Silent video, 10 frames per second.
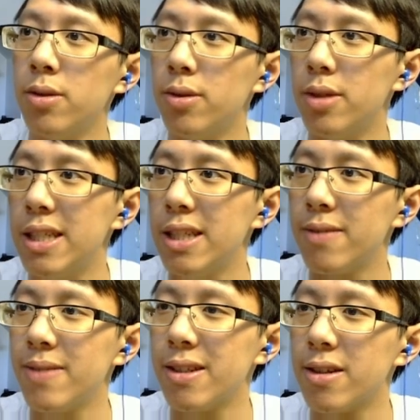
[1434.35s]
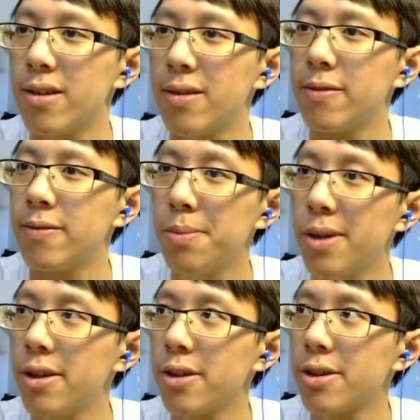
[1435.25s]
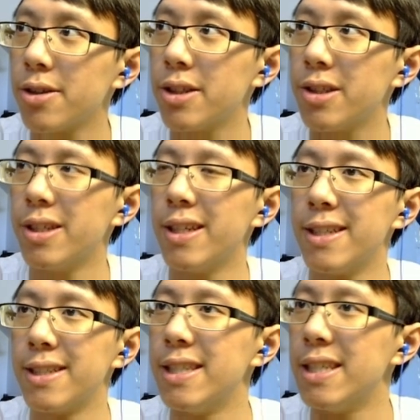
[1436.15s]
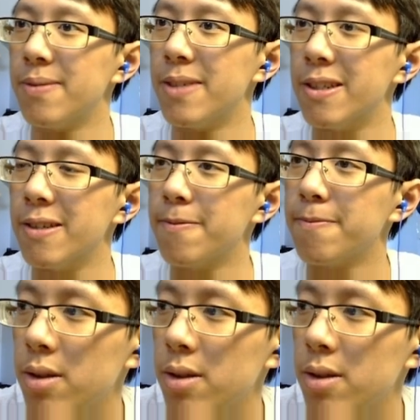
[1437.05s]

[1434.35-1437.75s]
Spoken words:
Ooh, D-Sphere. Precursor is good against D-Sphere.